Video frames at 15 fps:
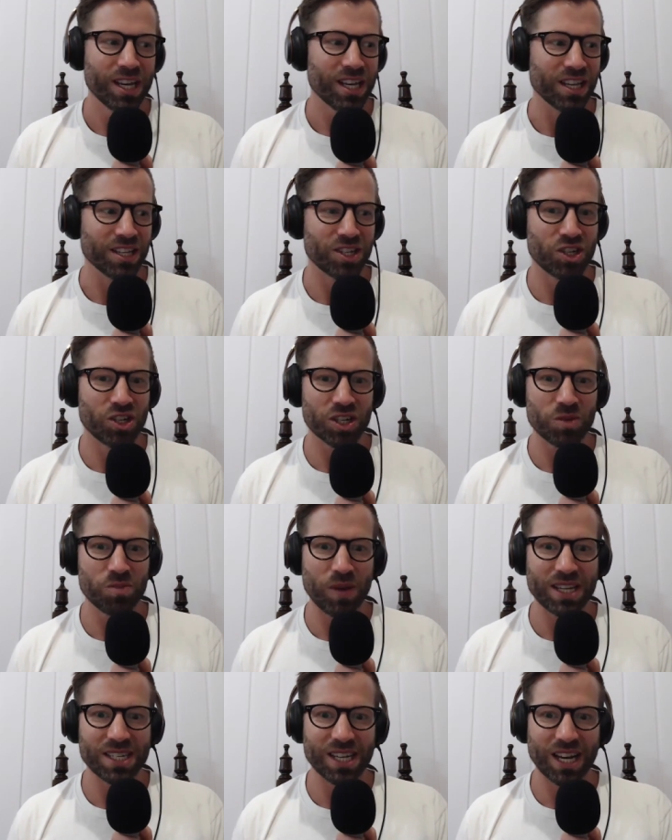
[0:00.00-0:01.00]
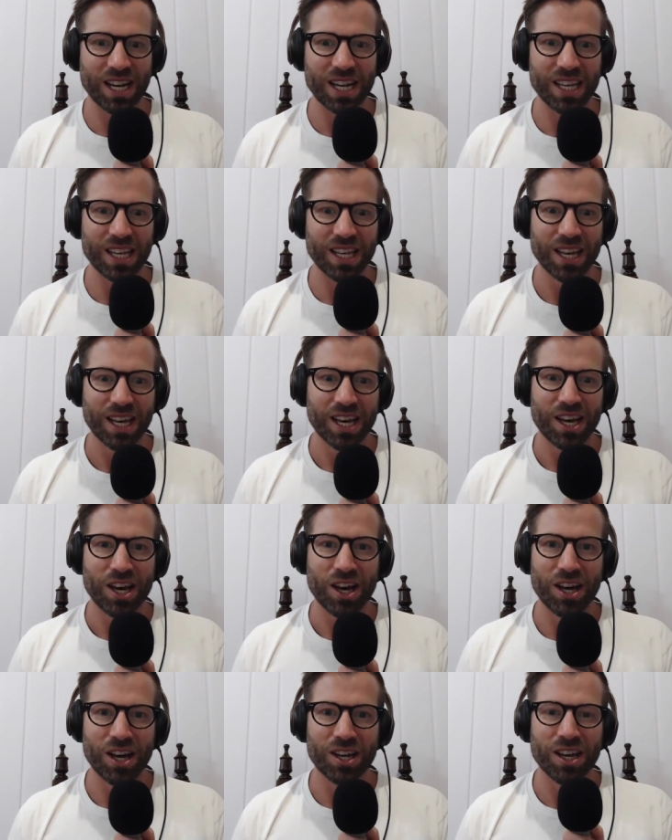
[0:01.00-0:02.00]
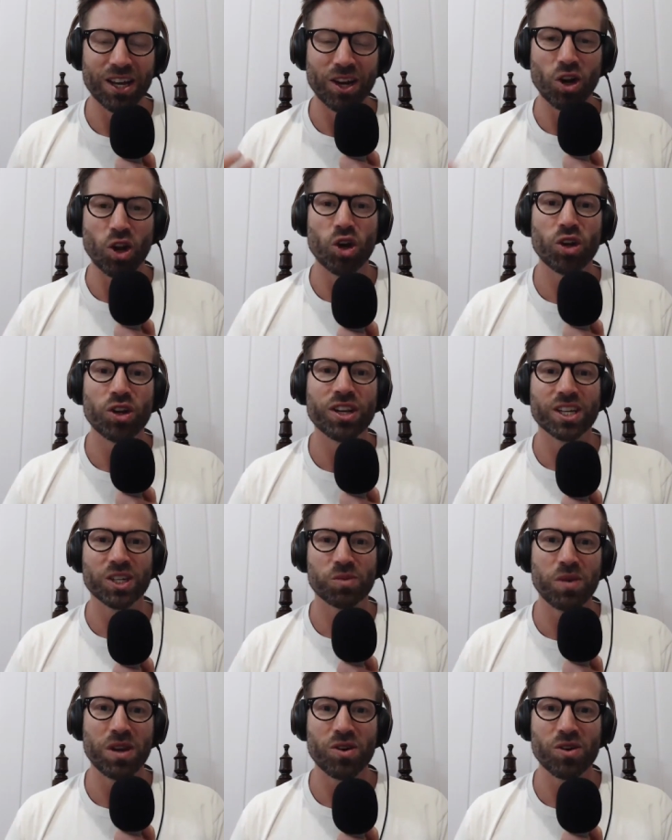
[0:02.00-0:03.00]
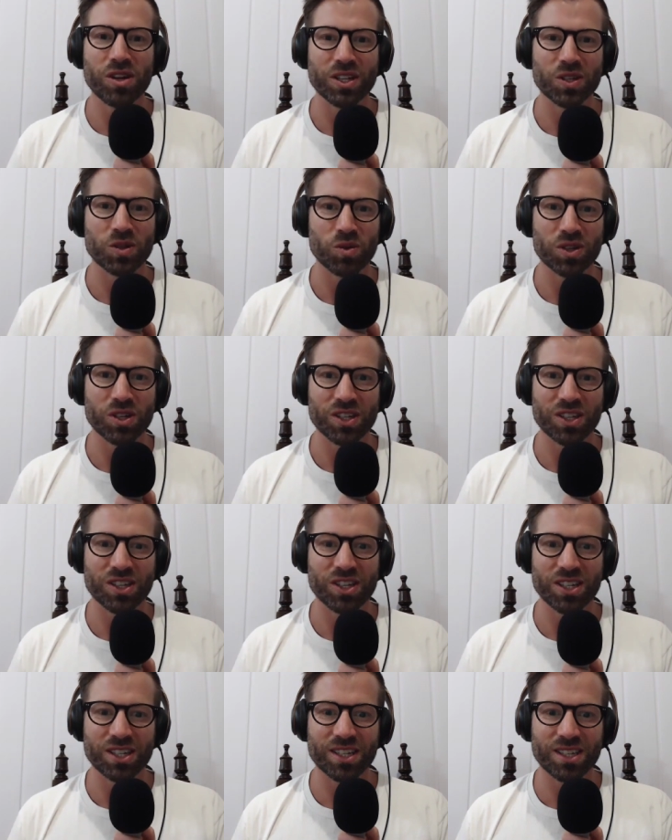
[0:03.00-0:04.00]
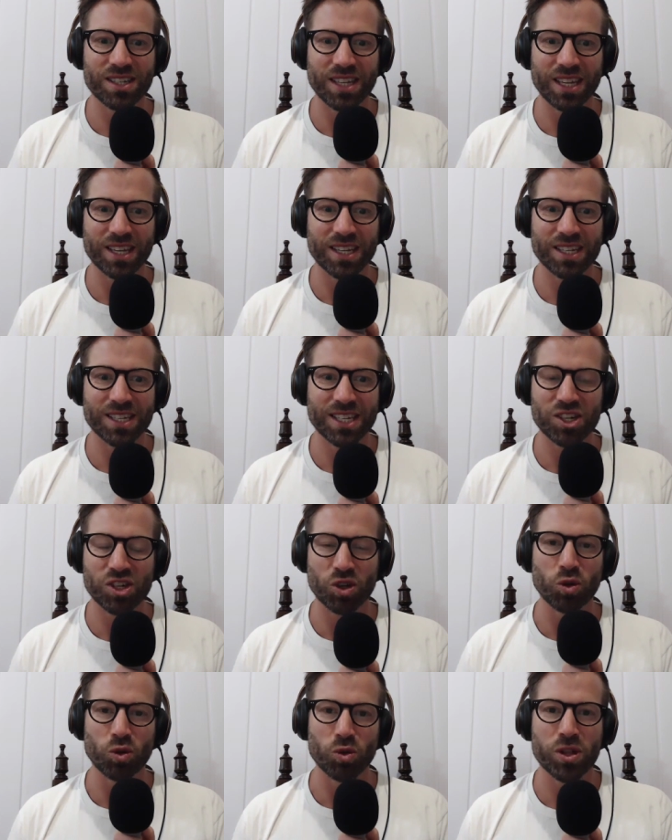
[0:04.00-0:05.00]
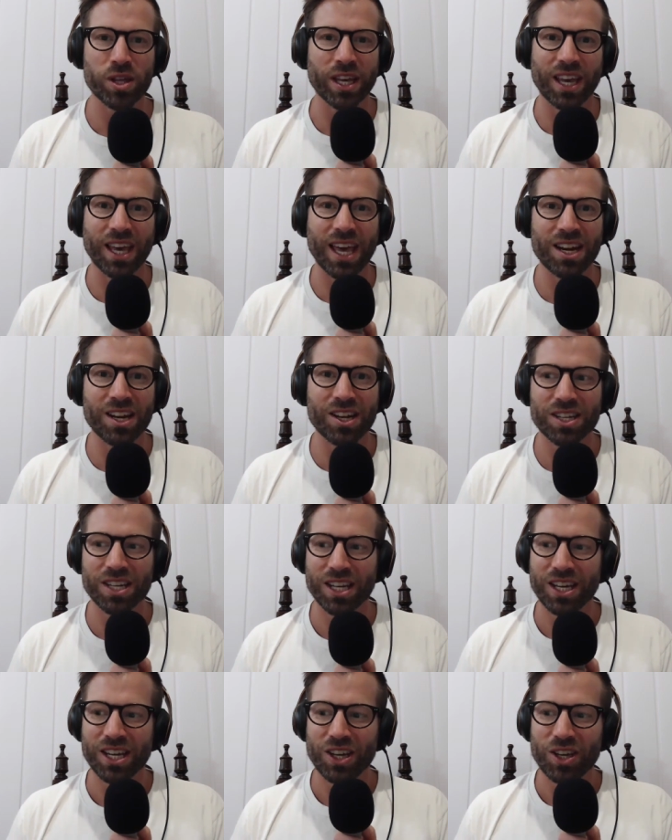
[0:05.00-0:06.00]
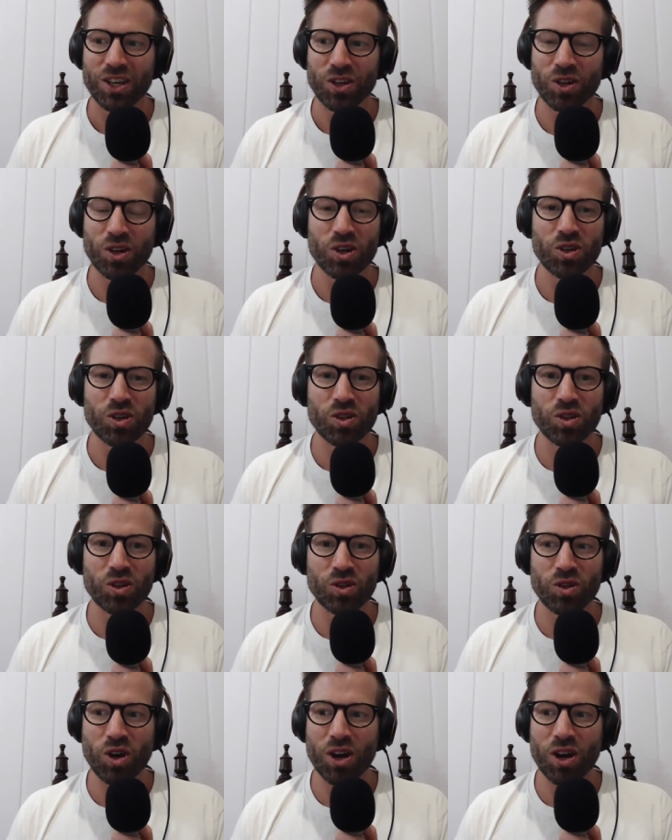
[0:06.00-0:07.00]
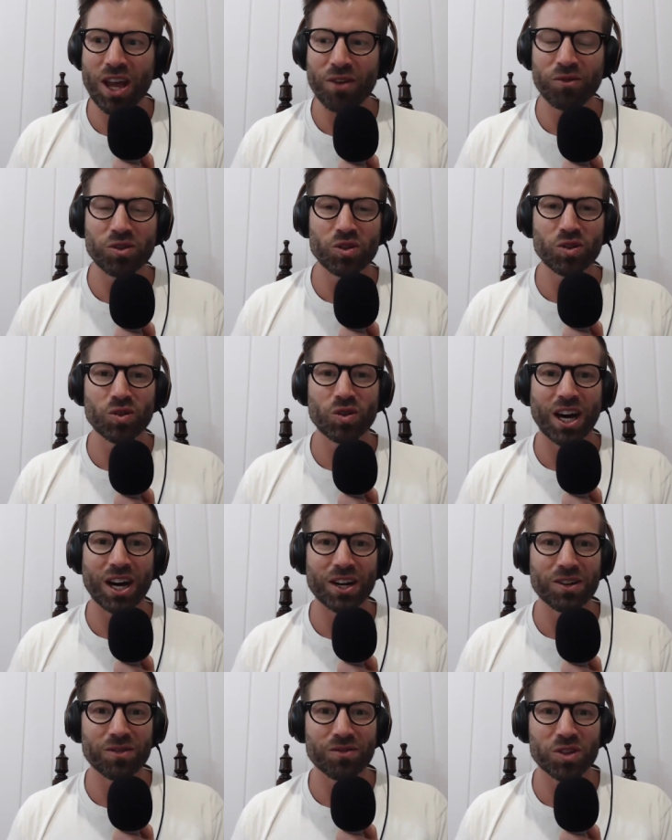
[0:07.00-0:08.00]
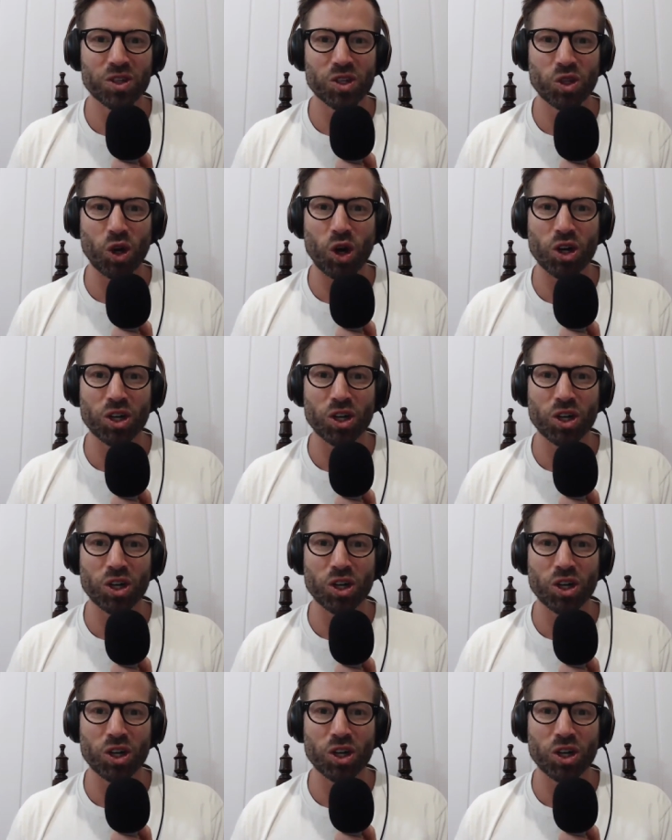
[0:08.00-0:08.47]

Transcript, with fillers: it's just basically a, a learned experience which is just uh, such a cool thing and you know you, you don't have to kind of start